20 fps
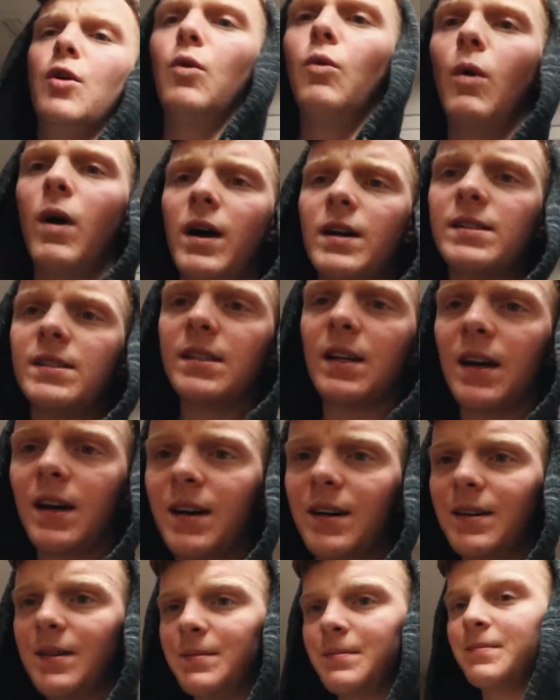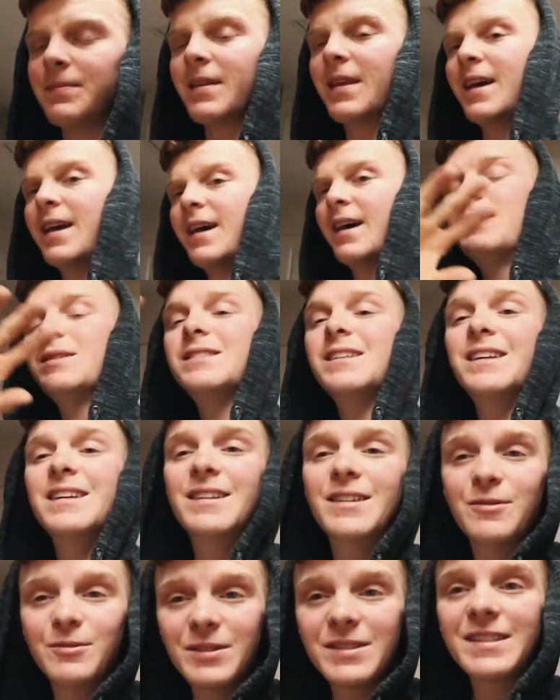was it
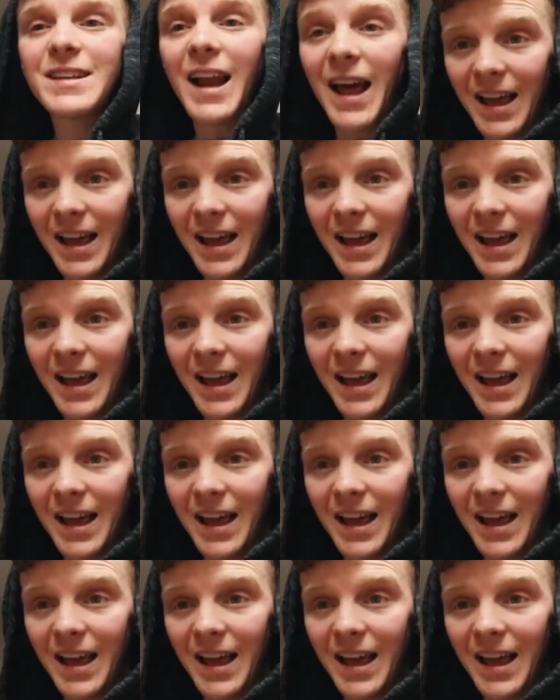was an